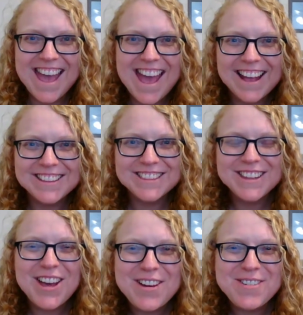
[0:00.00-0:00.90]

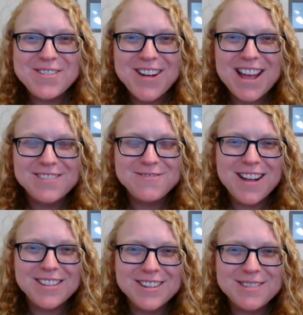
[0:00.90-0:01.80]
Hello and
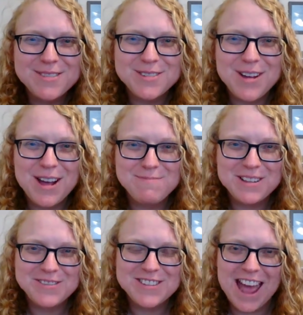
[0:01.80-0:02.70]
welcome to
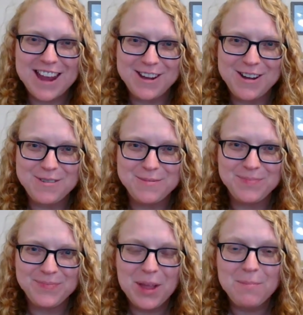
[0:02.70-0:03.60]
Uplift at
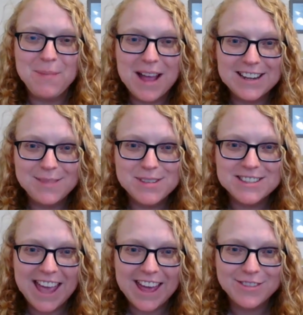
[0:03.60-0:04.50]
Home. My name
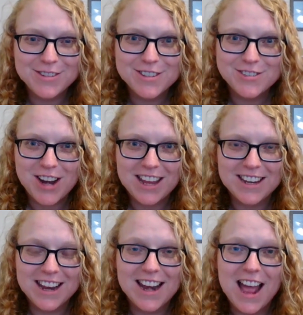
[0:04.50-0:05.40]
is Katherine
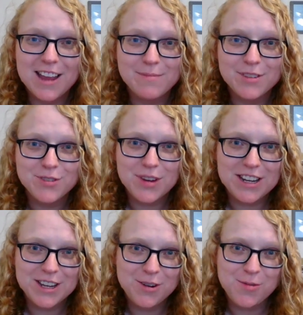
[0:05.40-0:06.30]
Streit and I am the
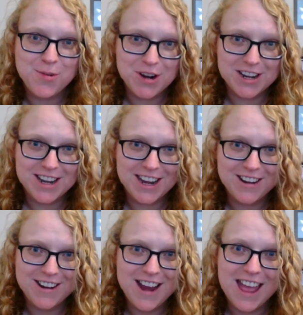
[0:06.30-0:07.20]
training
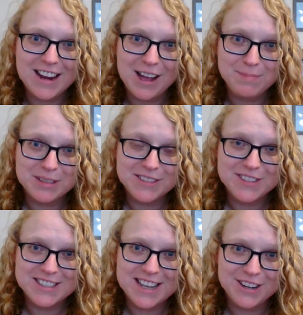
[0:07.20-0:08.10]
coordinator at
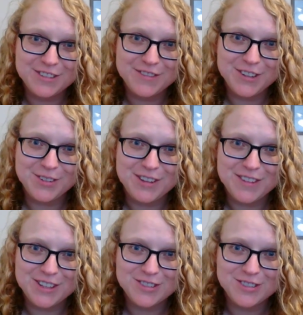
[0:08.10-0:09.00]
Uplift Center for
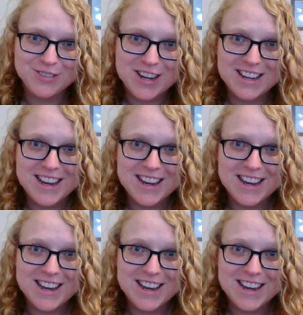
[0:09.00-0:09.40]
Grieving Children.